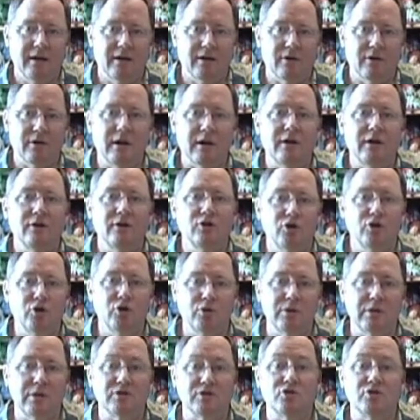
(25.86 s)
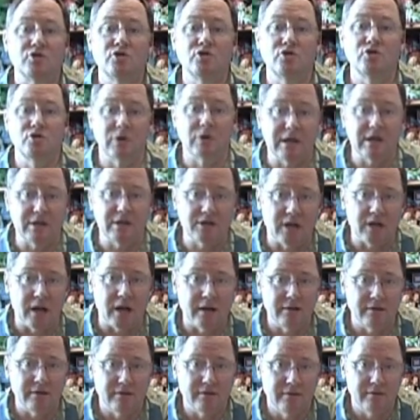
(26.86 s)
here, and I knew that
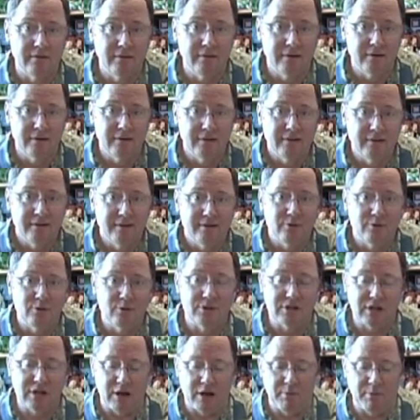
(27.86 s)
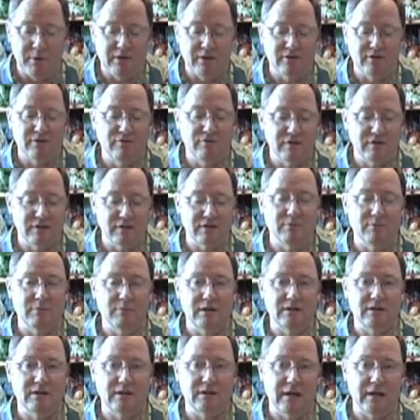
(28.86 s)
Suzuki-san was coming to visit
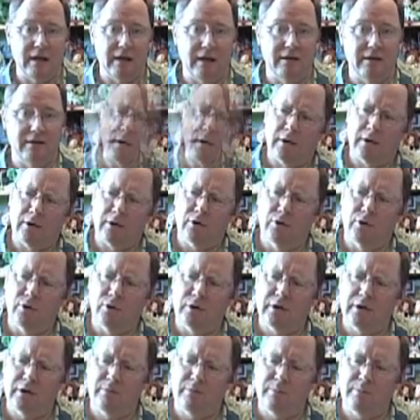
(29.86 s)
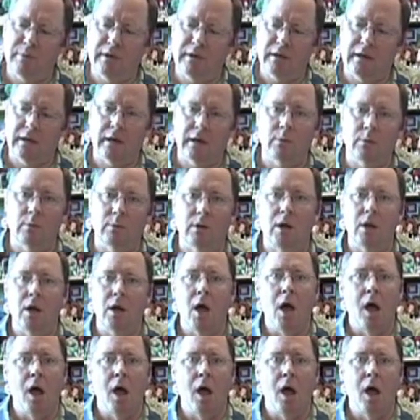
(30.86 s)
me today. Who could it be? And I went,